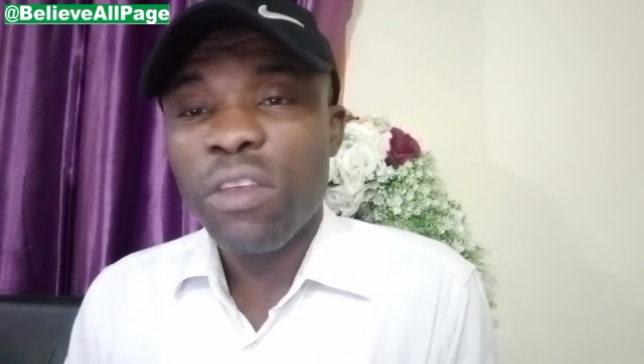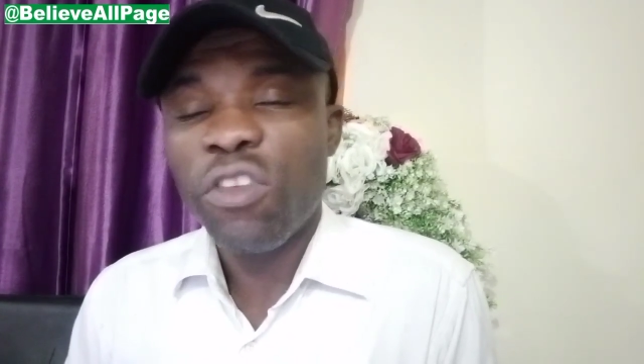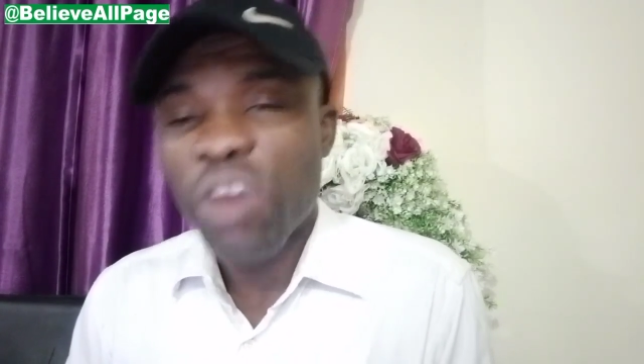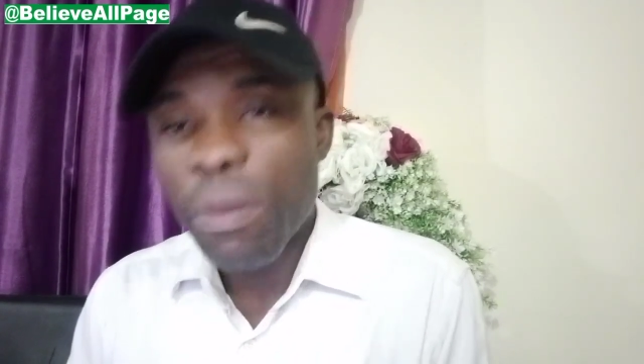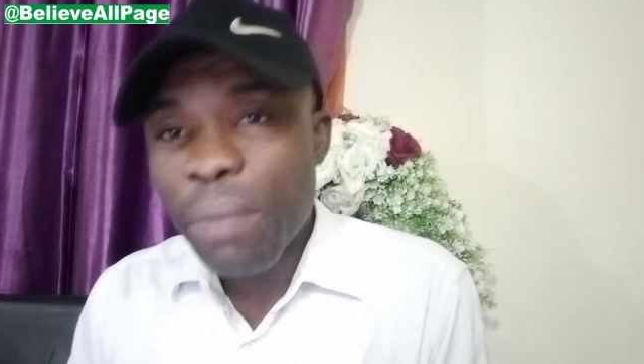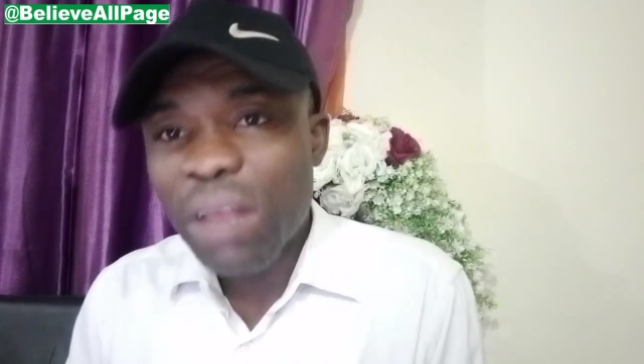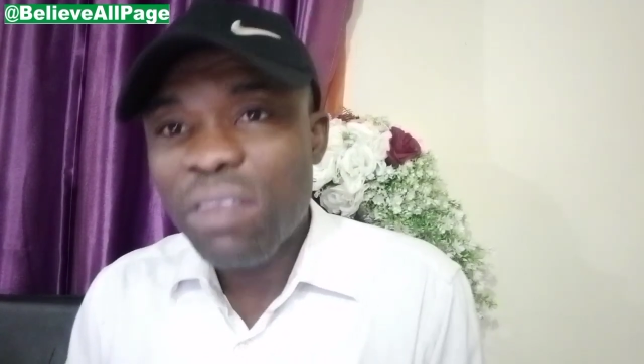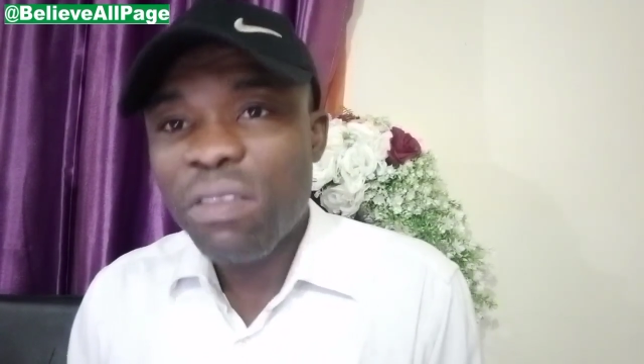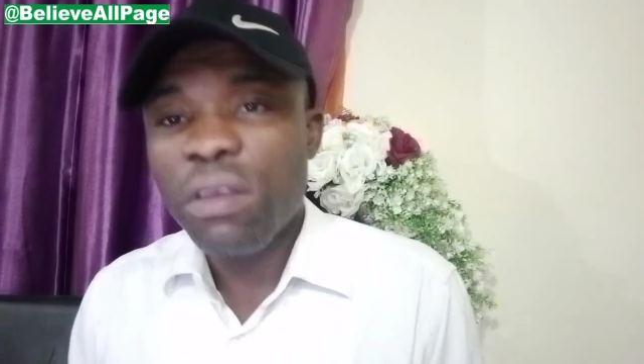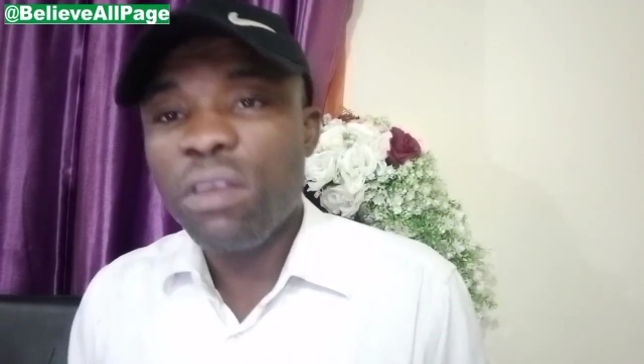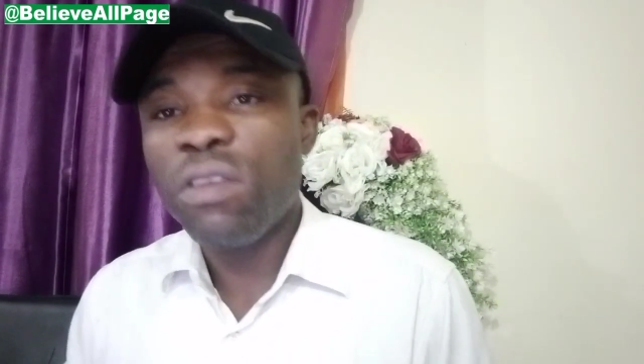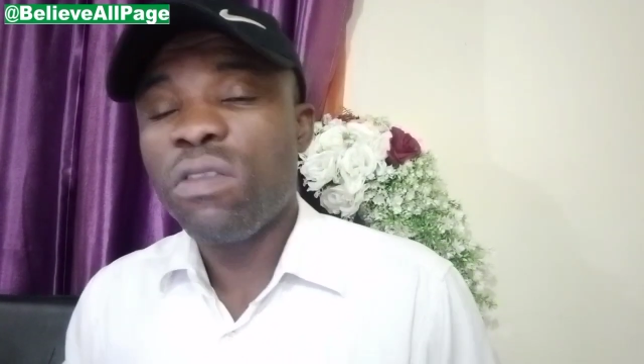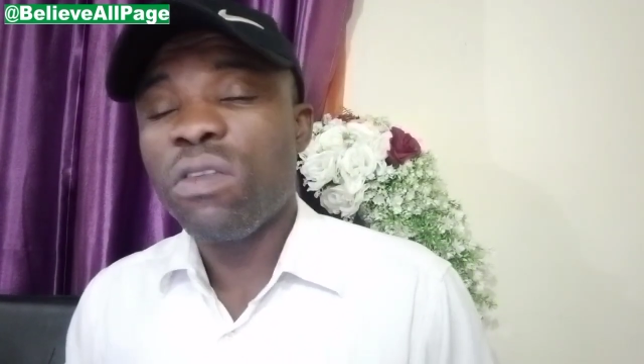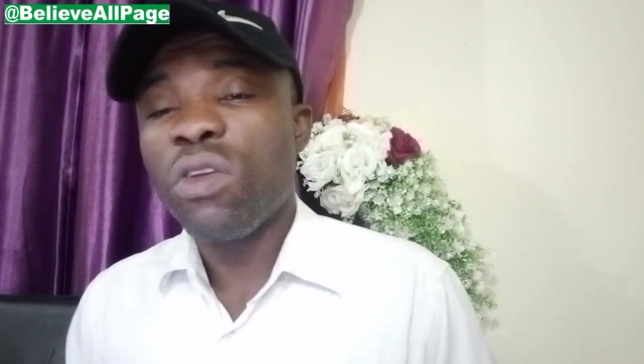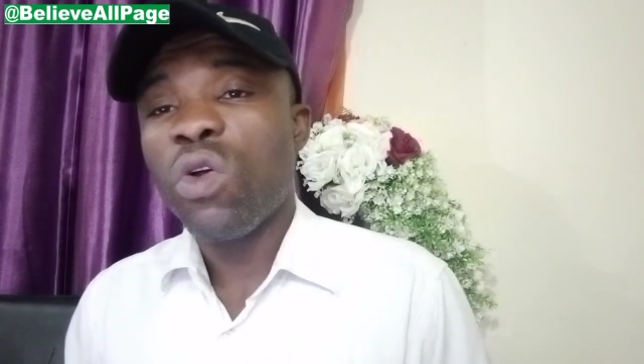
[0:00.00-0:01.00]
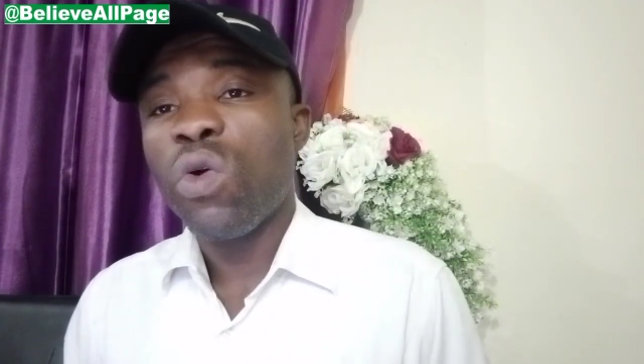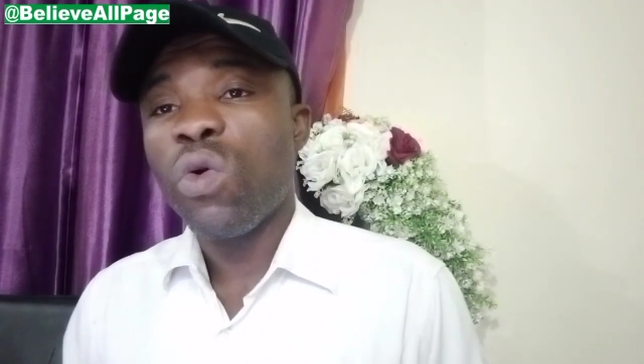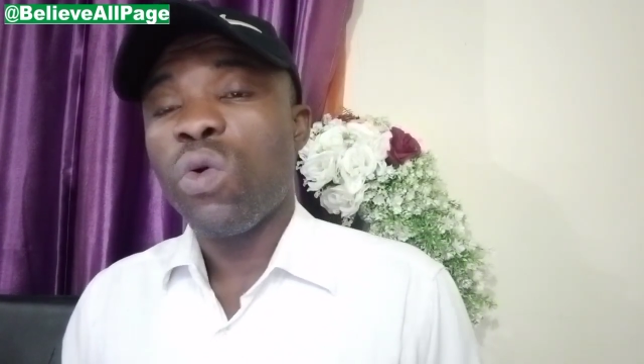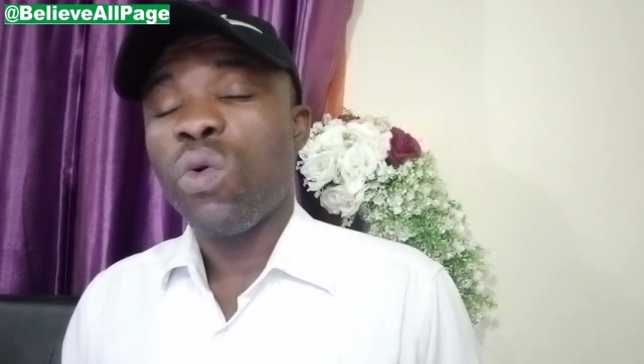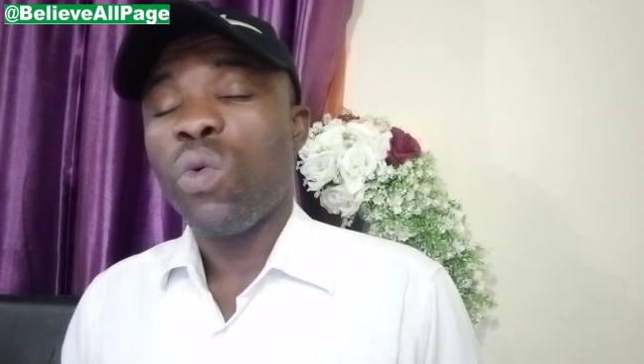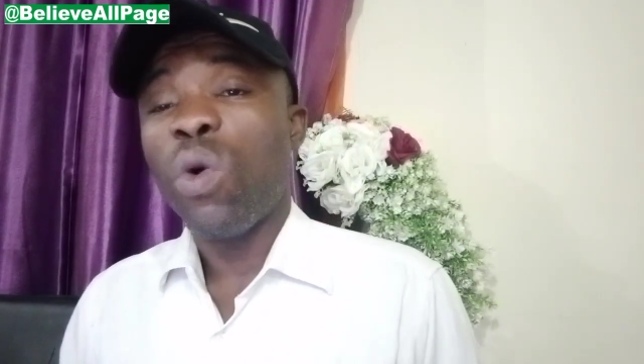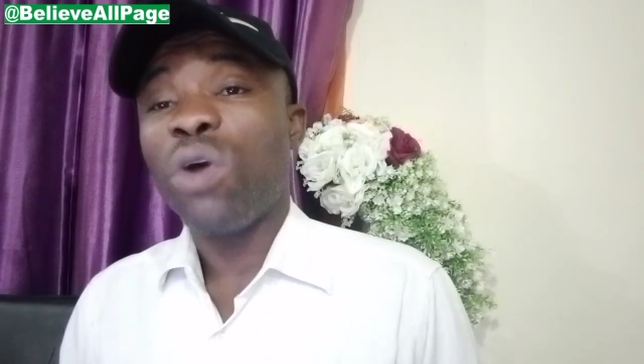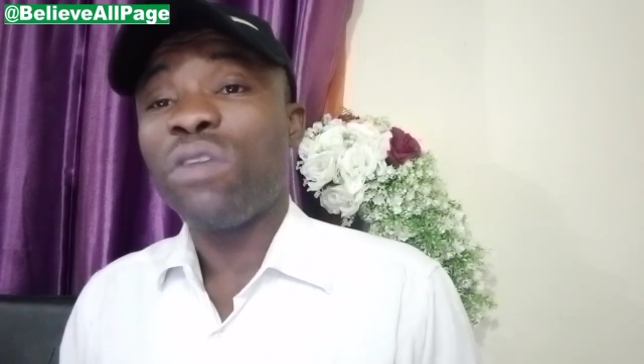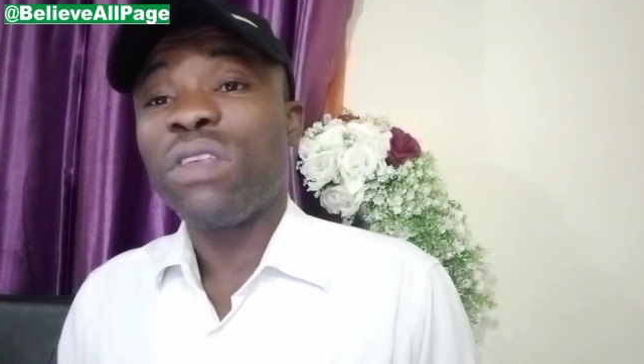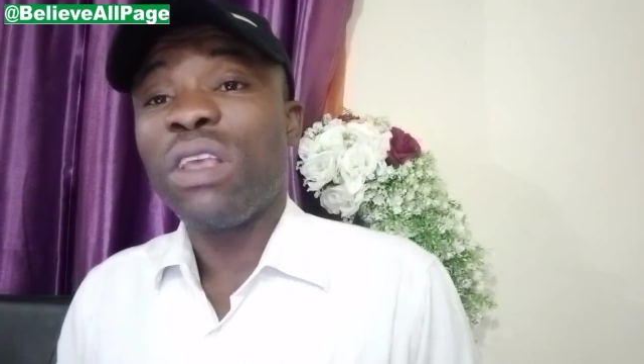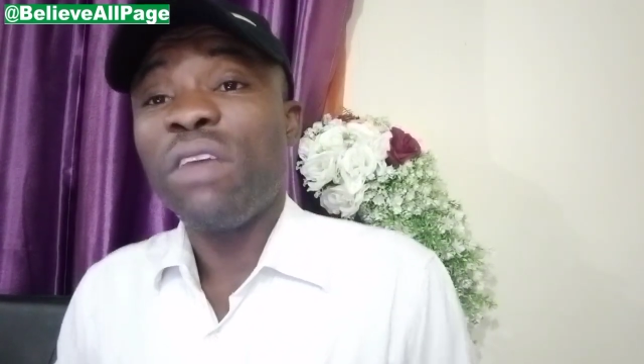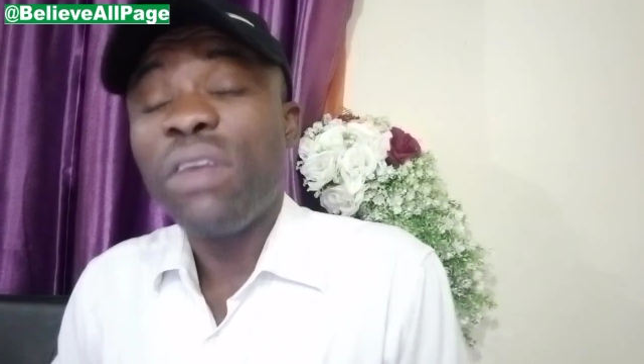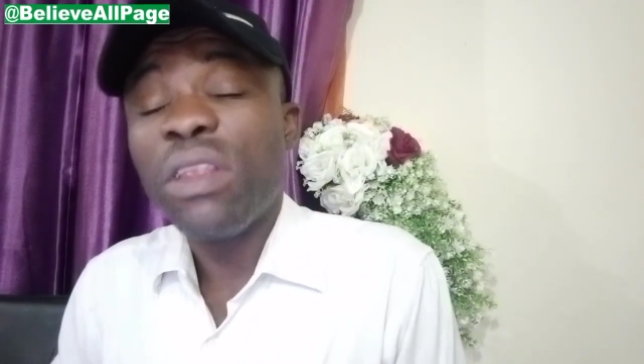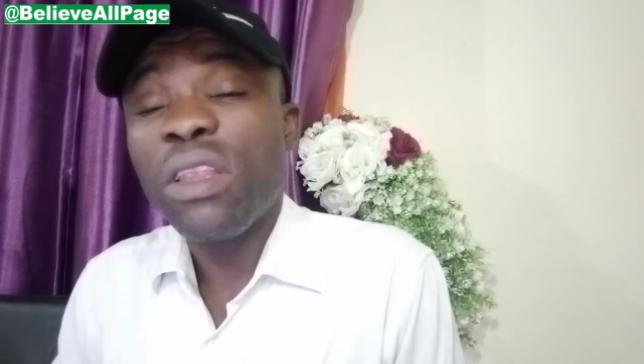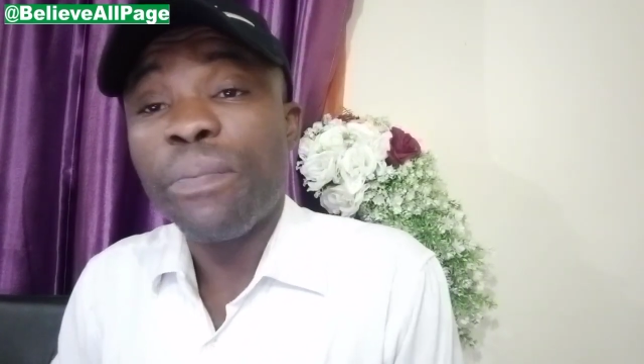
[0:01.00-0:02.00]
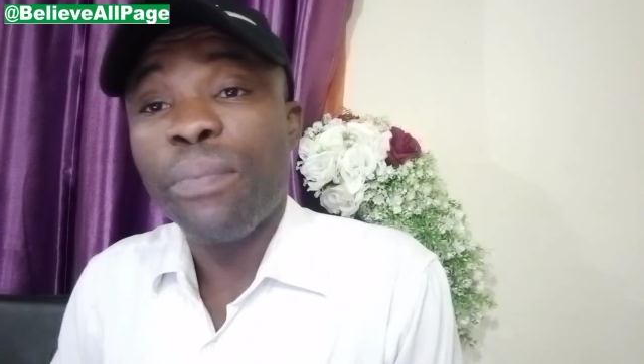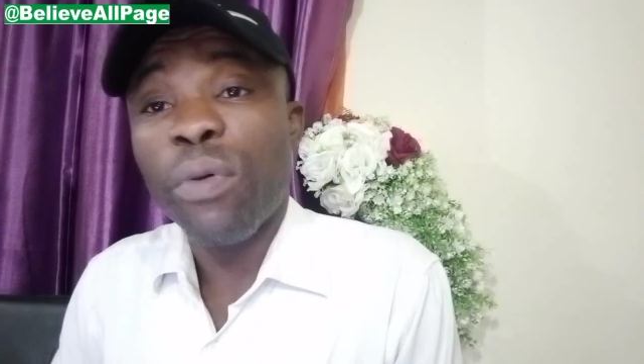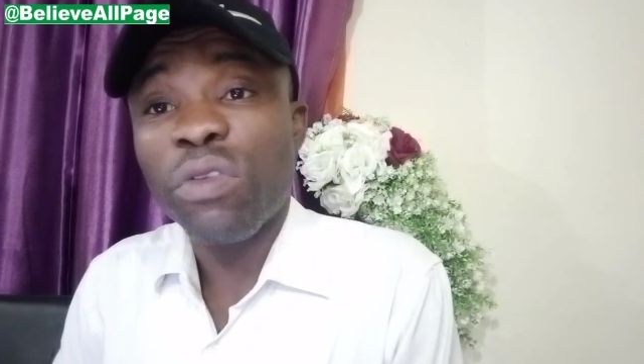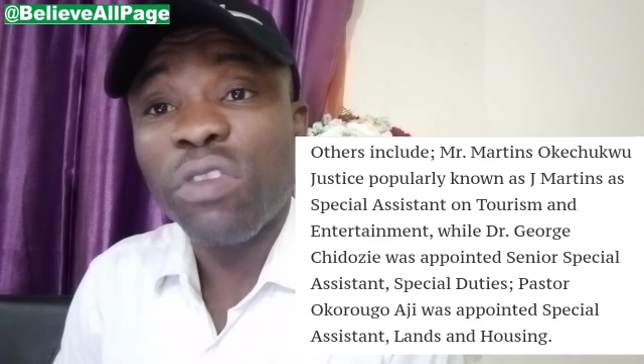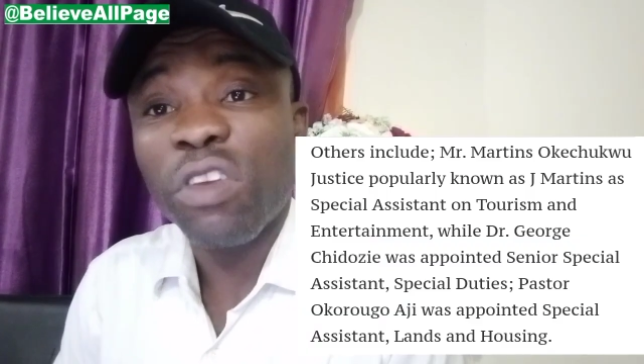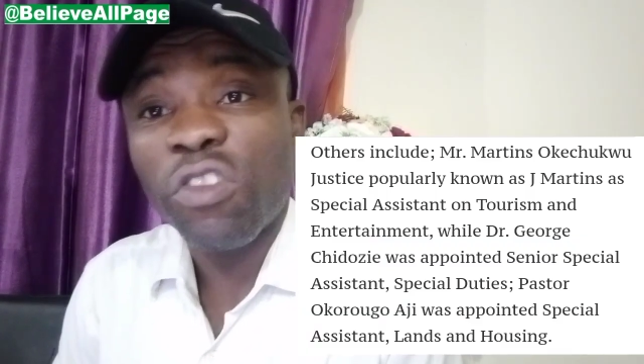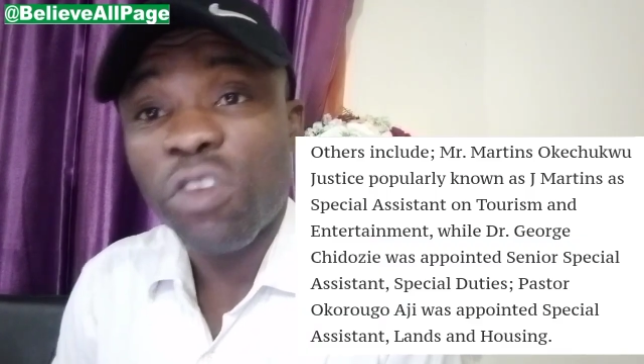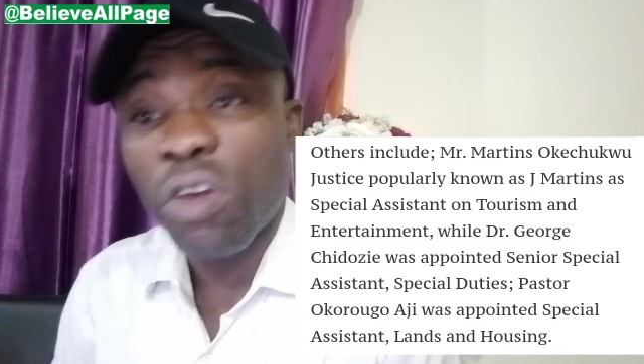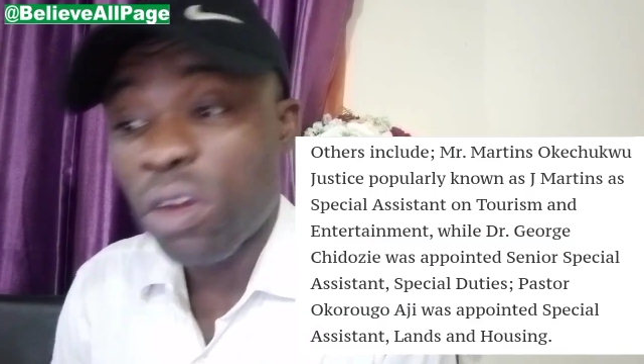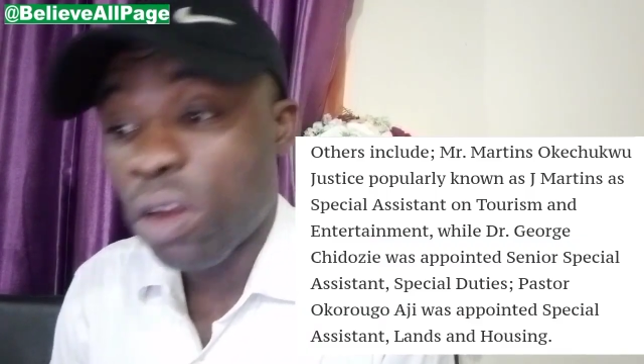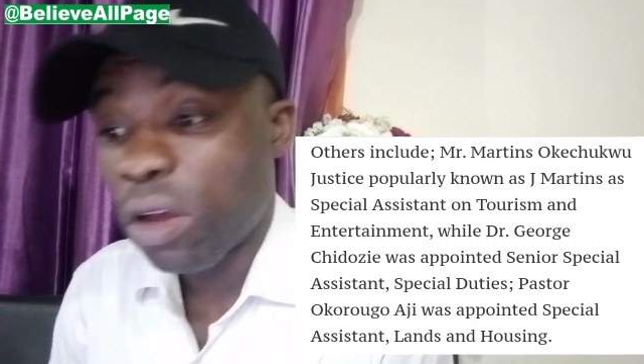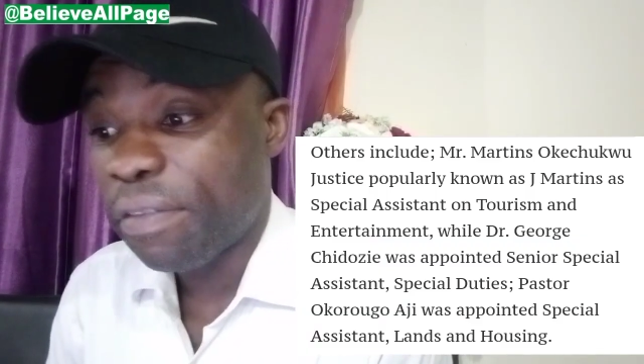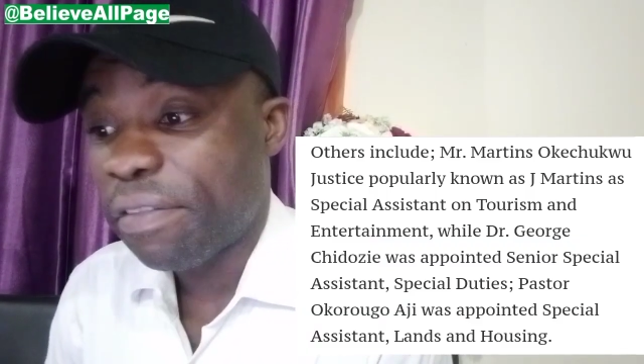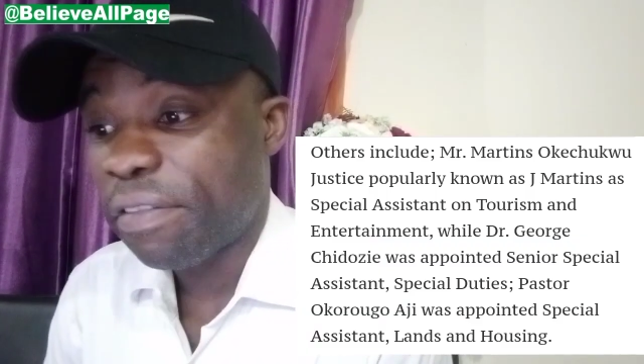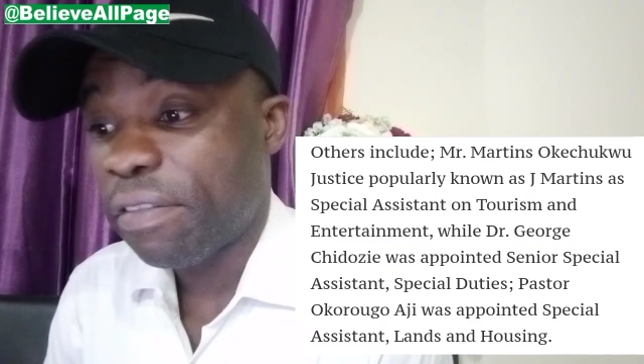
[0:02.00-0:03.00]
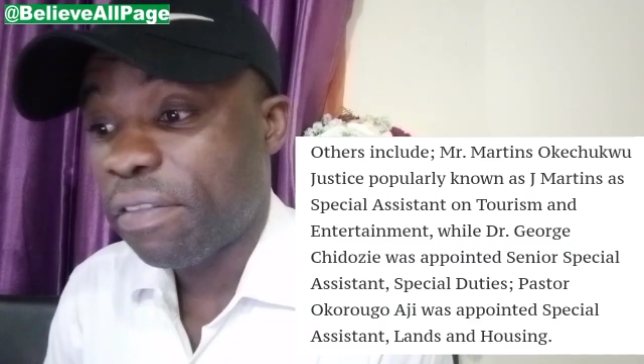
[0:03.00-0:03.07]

Jematis, was given the position of